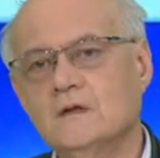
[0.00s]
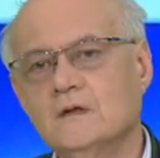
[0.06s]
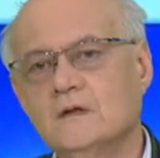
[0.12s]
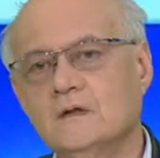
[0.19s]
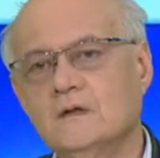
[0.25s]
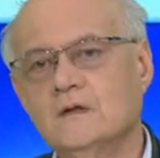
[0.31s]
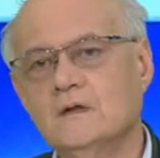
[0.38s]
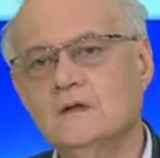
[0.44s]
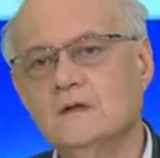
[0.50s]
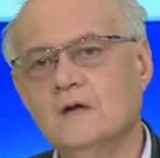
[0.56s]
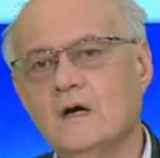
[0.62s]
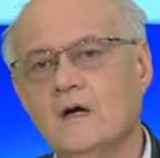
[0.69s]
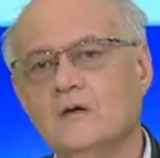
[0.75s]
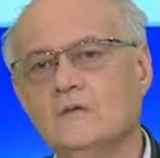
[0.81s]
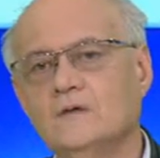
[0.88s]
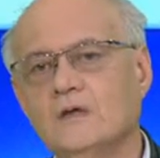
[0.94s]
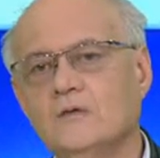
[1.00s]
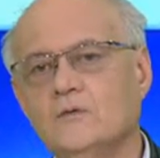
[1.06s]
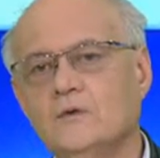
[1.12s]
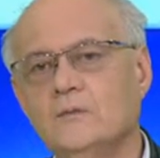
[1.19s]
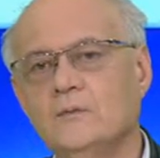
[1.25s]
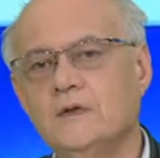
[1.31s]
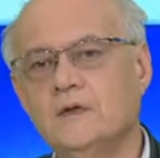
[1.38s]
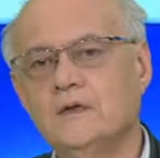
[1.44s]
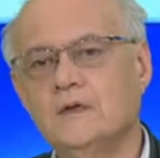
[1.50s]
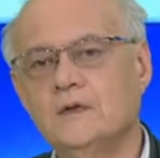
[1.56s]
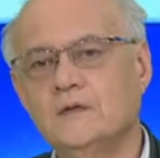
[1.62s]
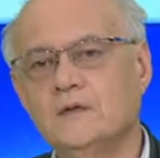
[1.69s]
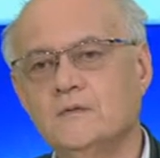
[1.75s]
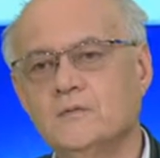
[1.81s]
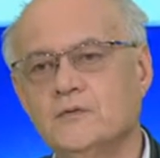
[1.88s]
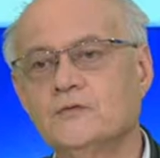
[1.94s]
how they will be
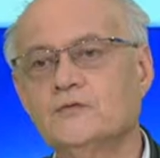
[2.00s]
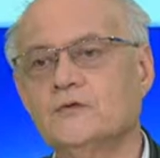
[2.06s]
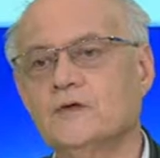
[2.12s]
put